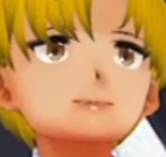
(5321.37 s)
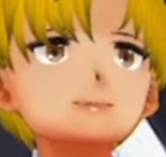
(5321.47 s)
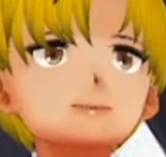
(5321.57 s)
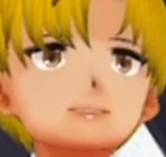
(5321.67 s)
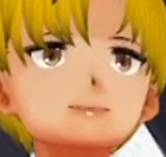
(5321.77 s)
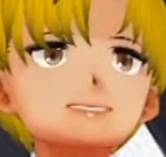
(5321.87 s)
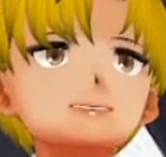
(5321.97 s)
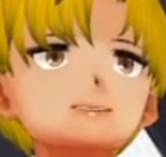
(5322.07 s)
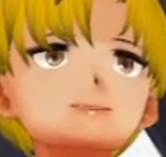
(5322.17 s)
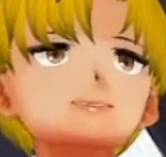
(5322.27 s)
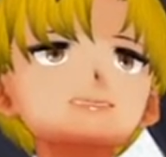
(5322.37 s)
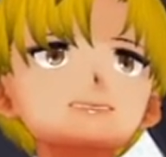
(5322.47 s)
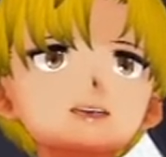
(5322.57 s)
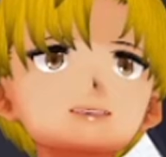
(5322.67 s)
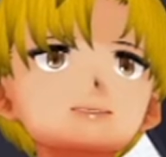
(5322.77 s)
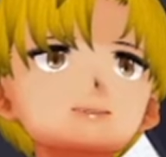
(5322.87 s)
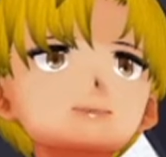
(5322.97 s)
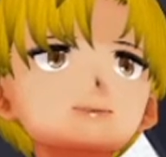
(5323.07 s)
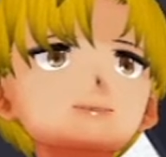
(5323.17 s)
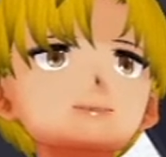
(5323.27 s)
They deserve to be heard
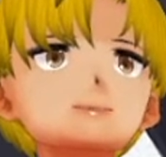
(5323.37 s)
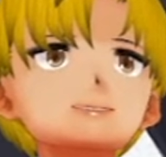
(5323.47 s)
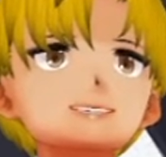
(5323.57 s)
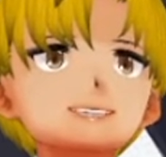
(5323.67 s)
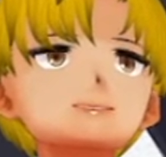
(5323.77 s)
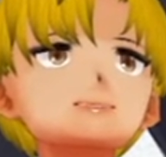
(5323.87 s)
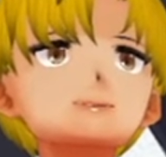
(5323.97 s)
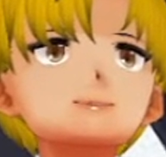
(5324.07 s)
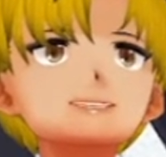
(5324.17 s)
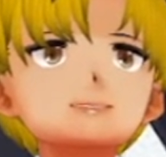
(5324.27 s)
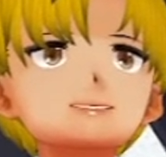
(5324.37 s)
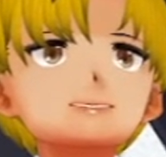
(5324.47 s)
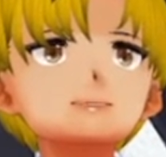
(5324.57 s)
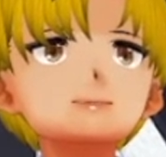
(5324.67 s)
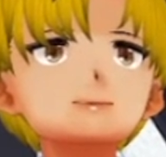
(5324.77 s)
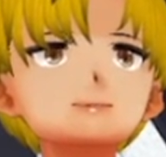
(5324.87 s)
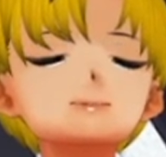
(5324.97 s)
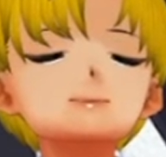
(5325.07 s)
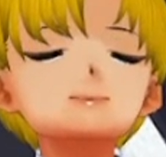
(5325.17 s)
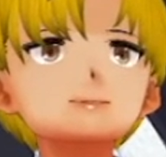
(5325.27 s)
and respected.
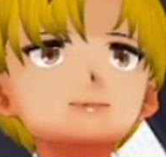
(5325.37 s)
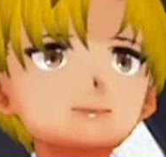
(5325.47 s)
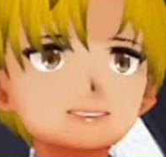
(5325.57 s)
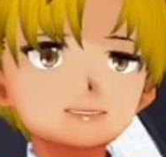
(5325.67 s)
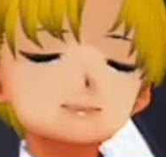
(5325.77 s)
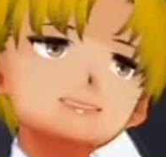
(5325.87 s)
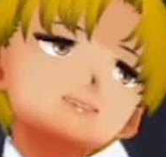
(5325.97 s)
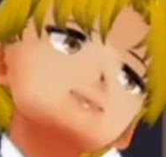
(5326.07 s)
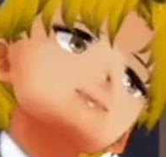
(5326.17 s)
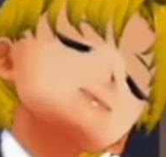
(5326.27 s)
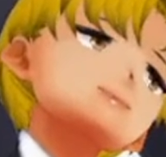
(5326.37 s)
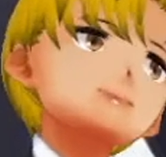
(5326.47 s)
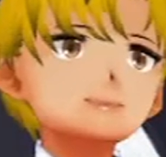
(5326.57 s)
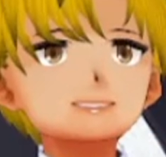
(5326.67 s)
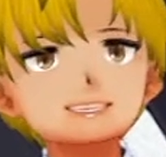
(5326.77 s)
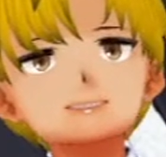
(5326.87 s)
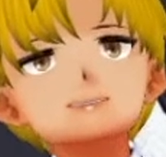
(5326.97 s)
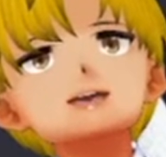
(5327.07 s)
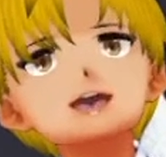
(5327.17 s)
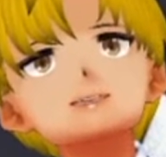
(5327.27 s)
Respected. Again,
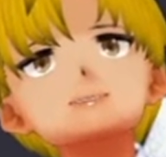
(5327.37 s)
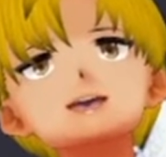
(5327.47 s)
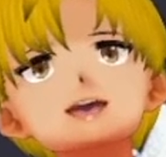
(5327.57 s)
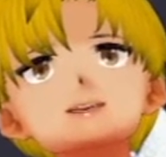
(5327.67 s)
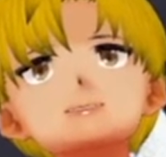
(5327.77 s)
title drop.